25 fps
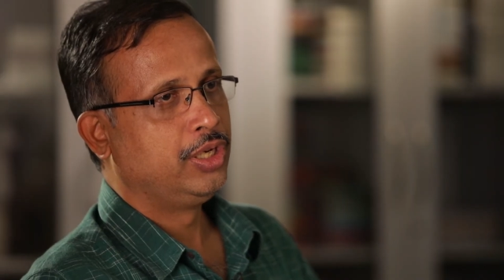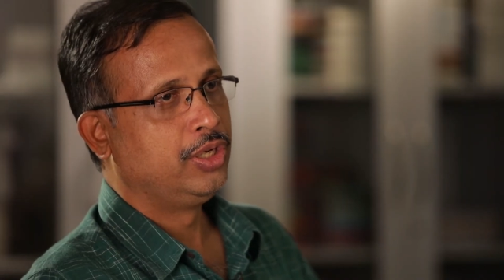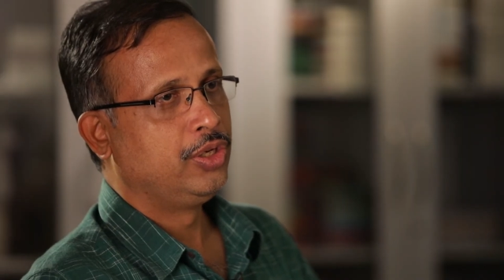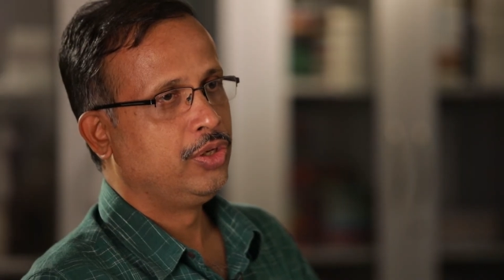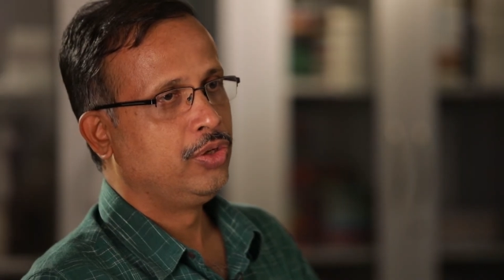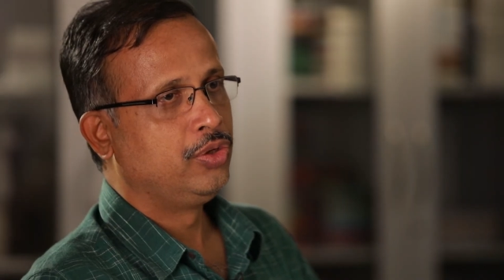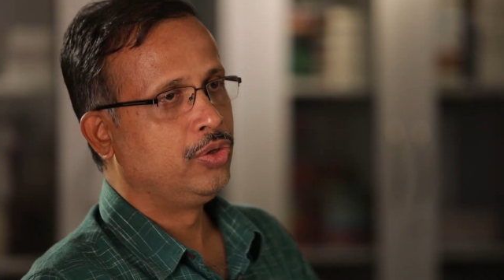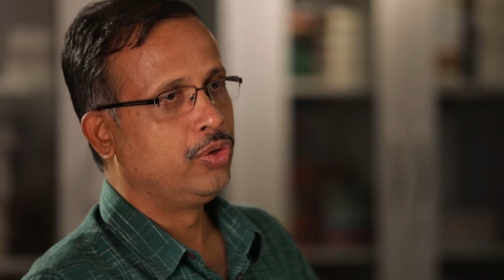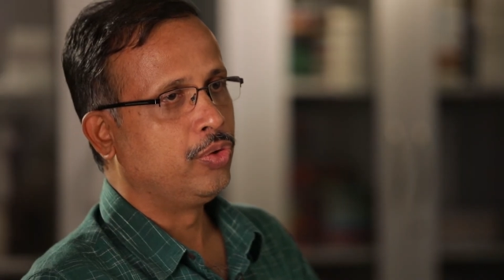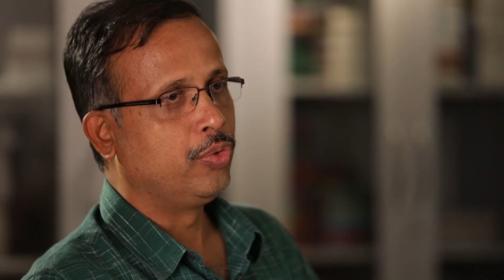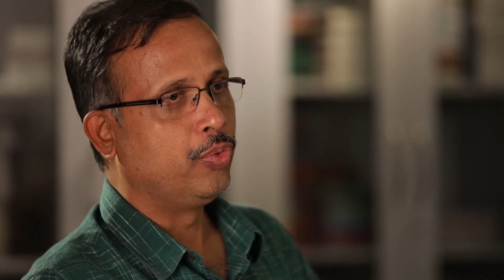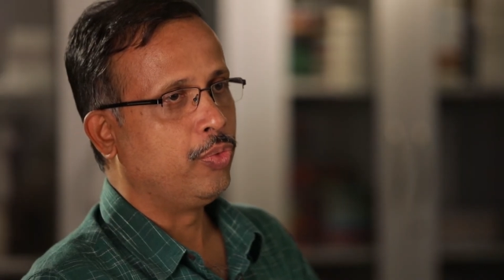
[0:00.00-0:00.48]

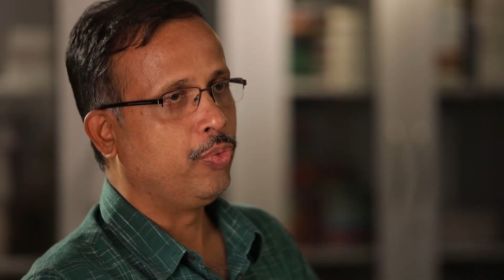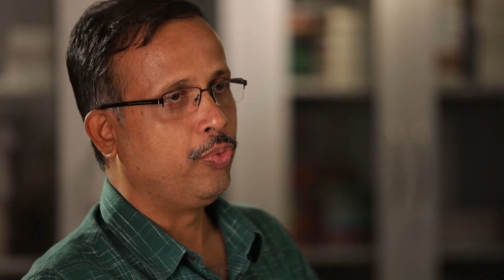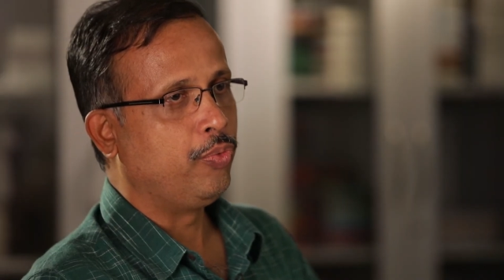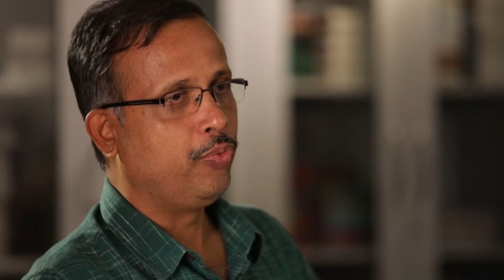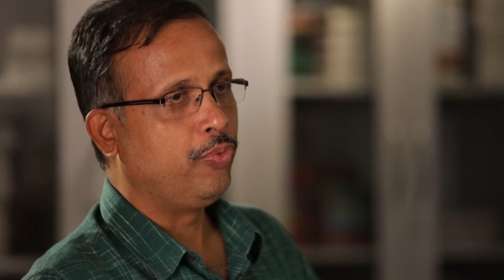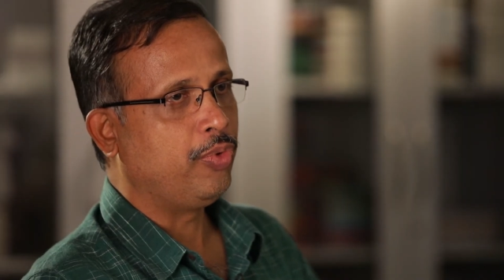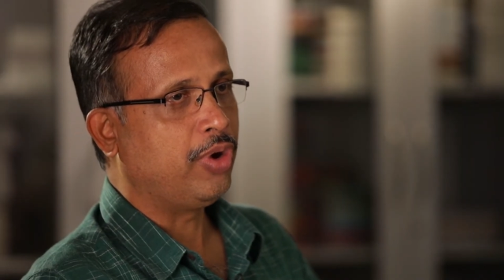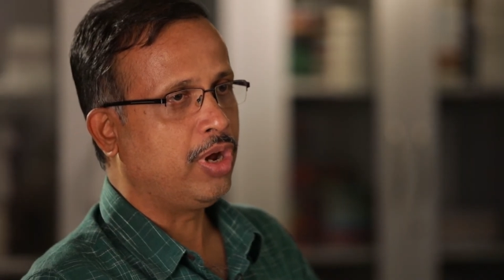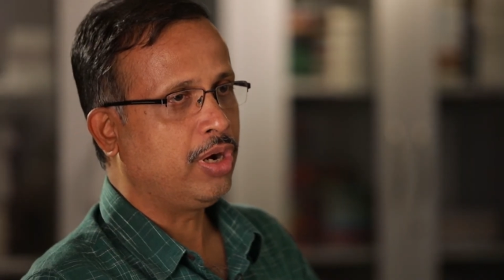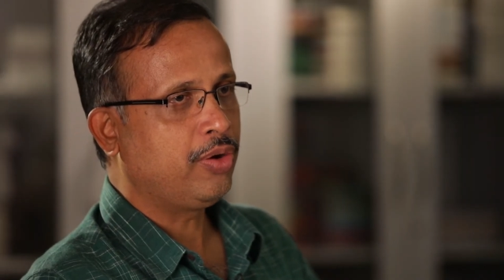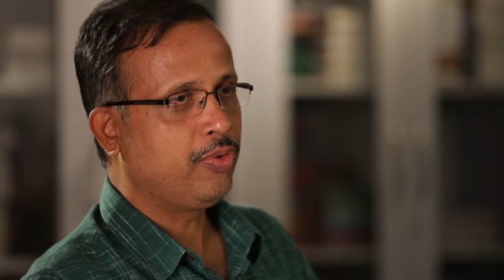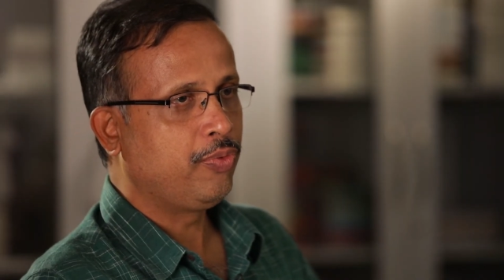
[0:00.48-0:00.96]
So
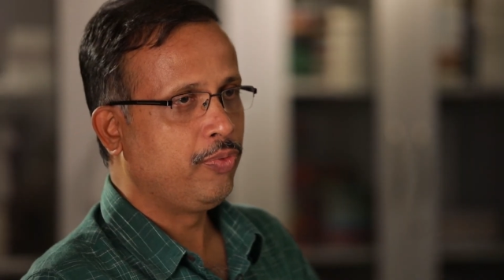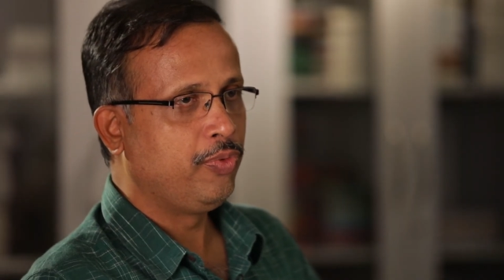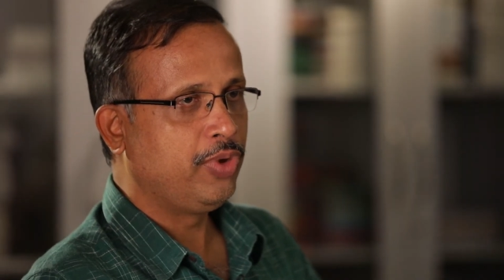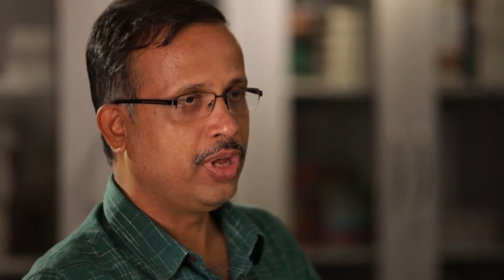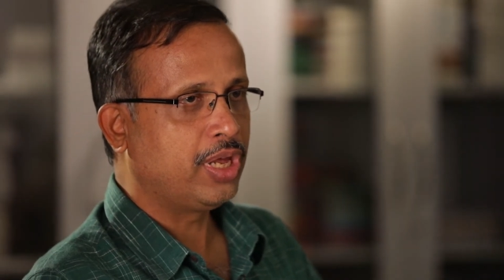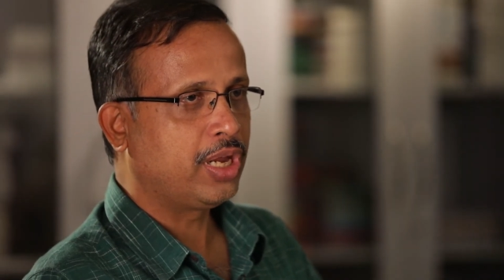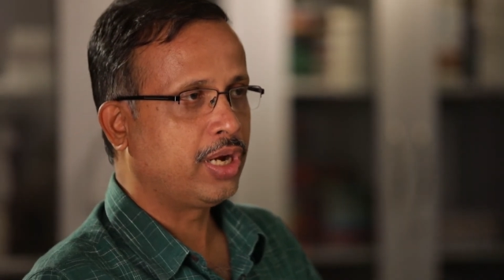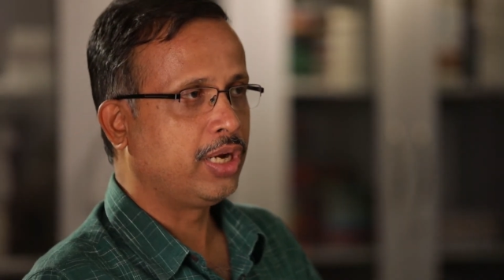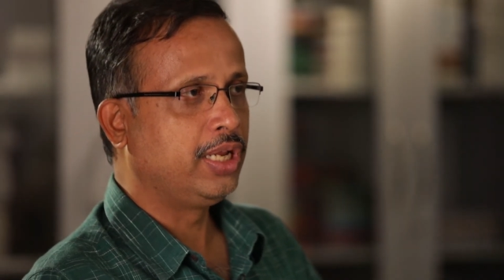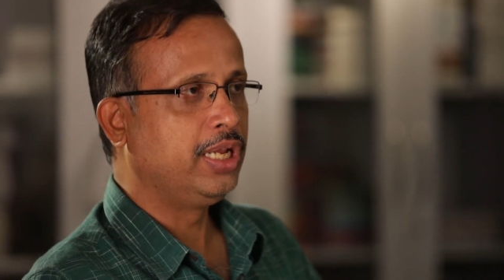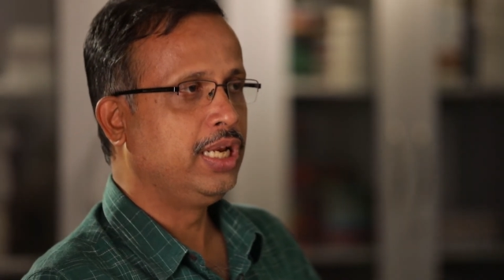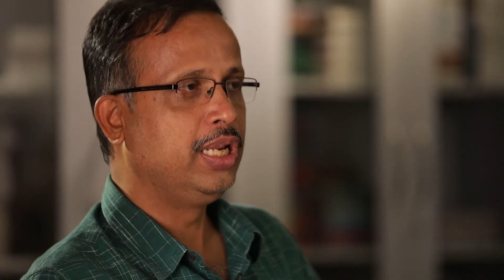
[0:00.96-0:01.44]
what we
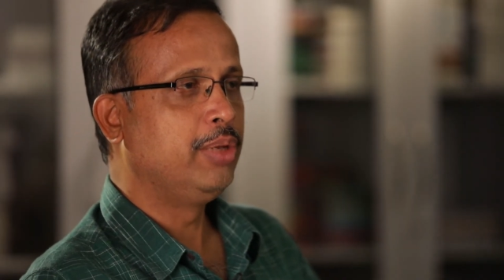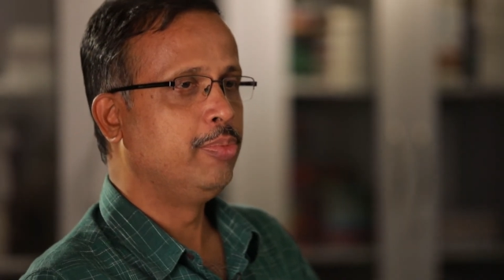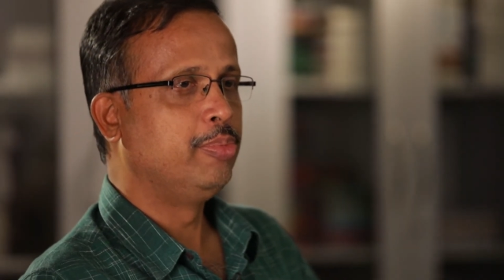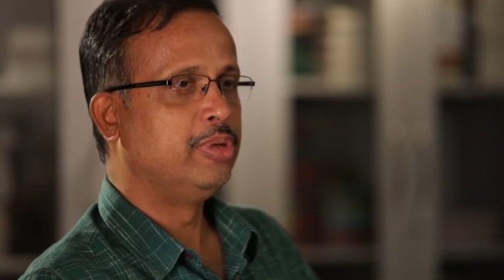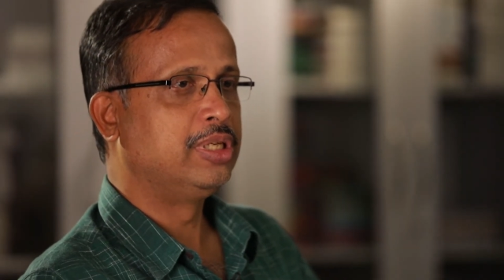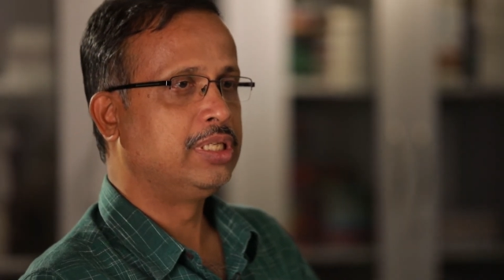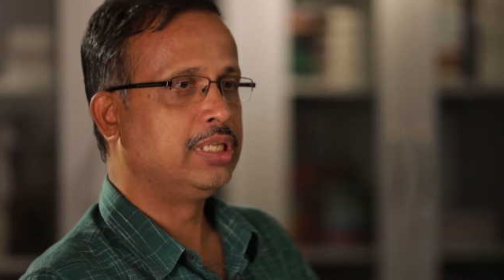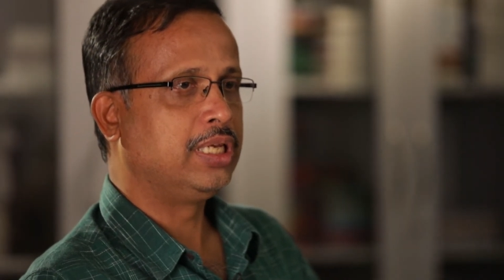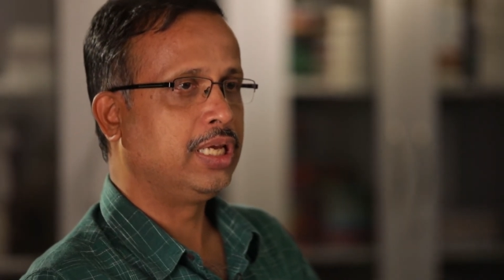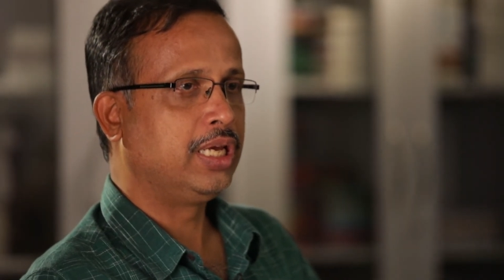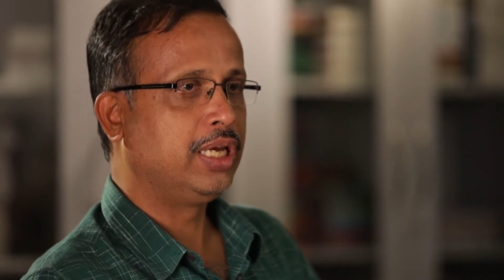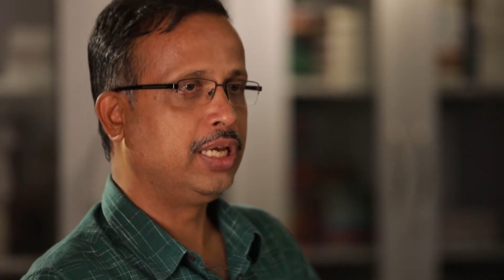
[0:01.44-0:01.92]
are really
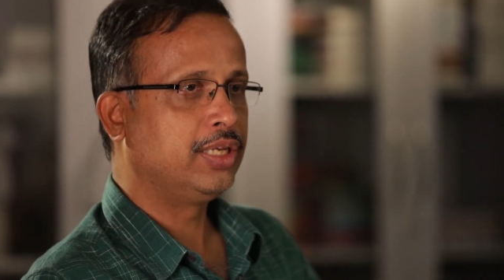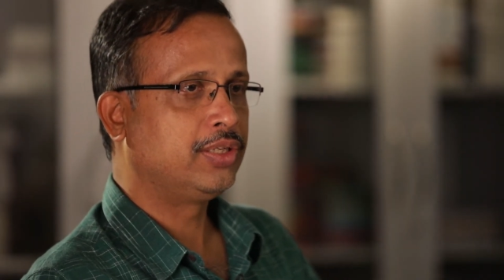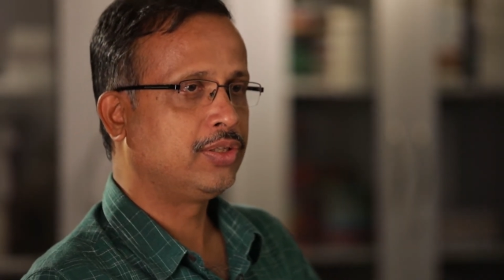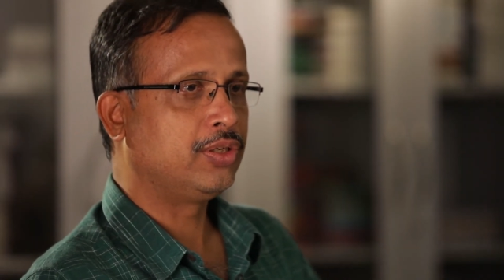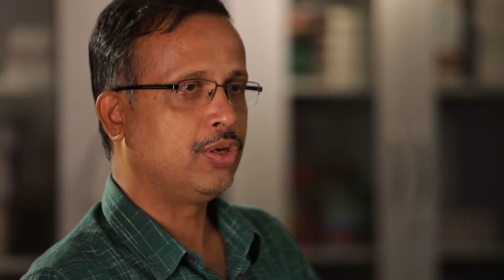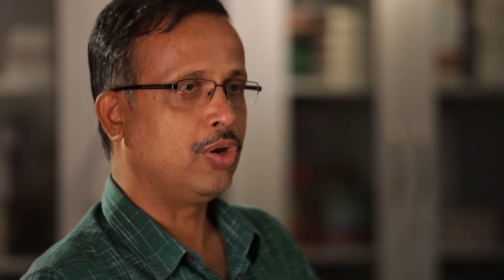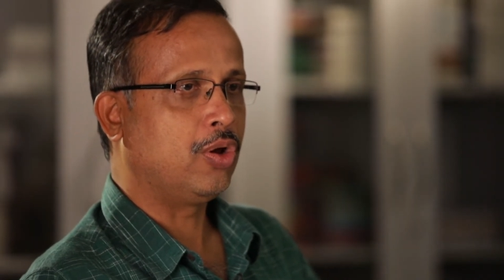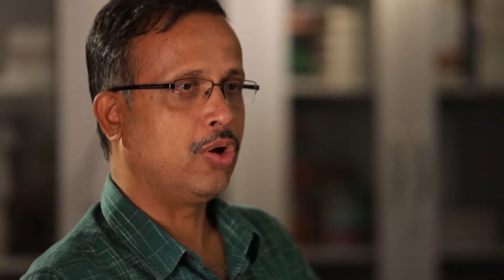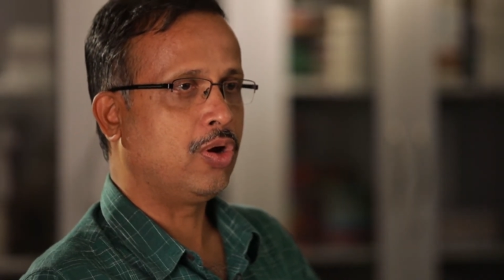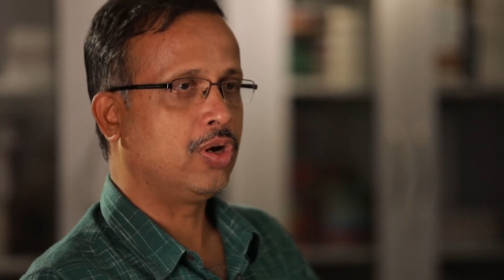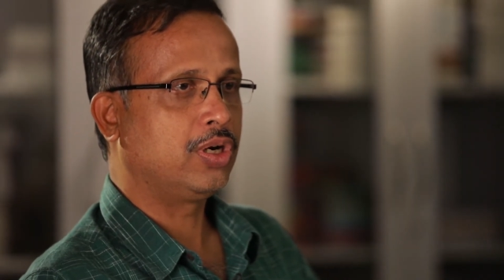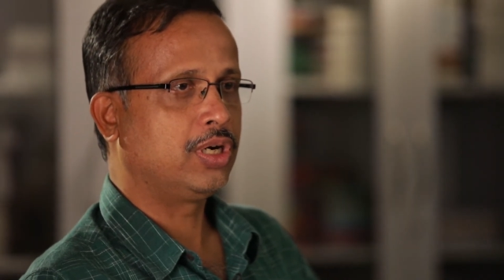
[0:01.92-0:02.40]
missing is
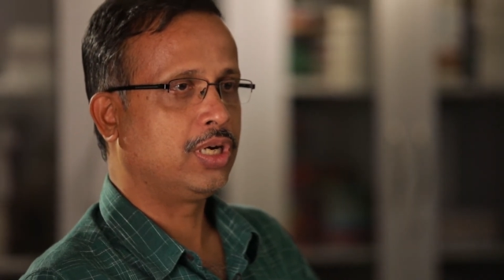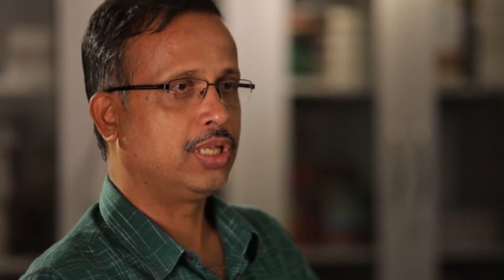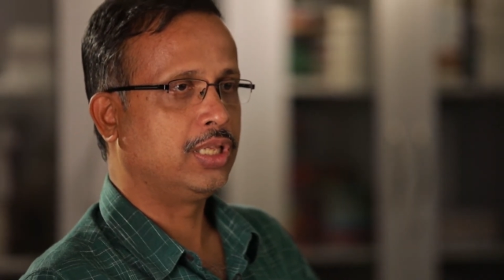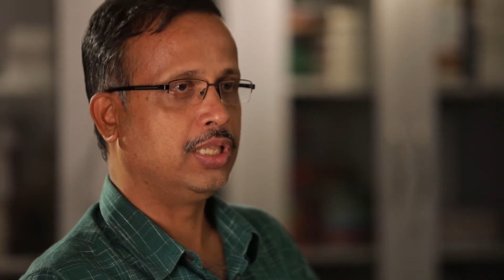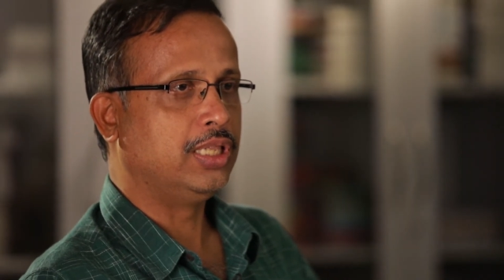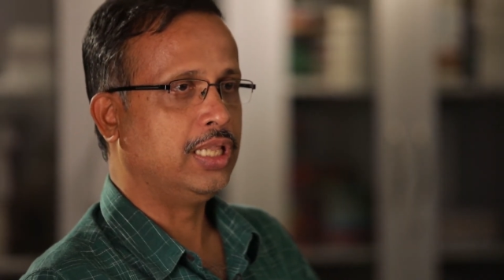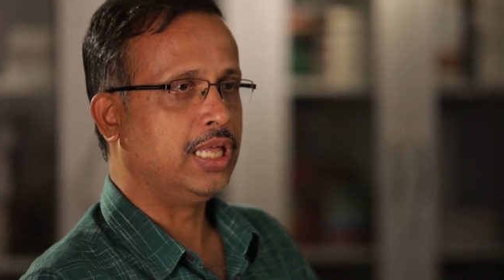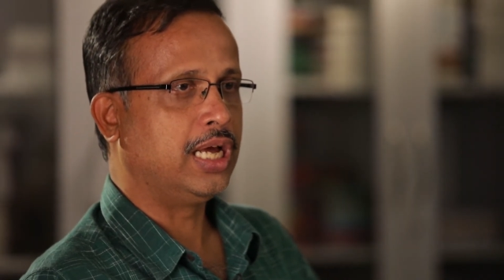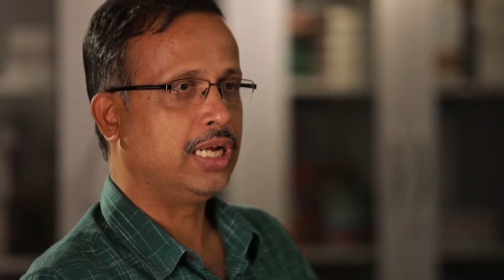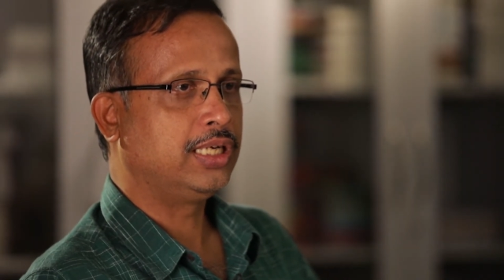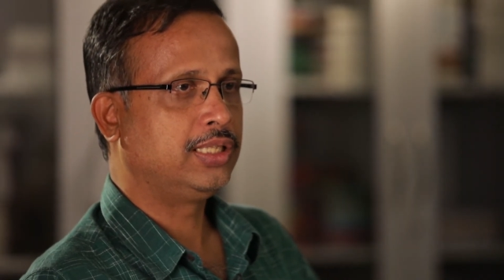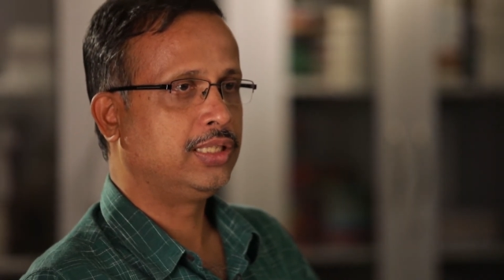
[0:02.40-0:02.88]
not
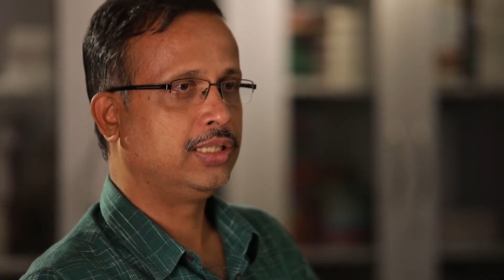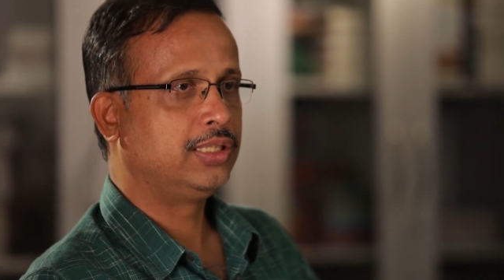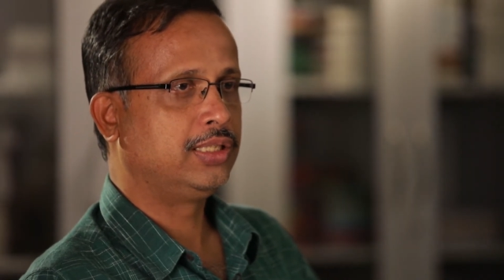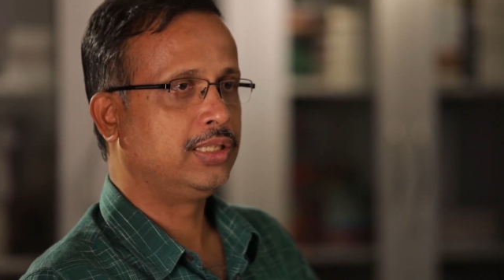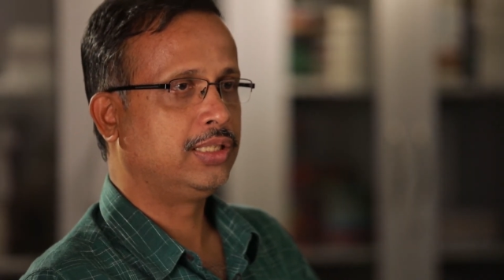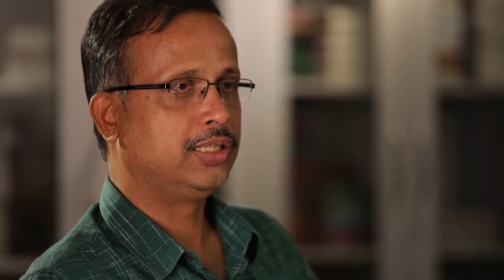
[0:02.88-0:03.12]
that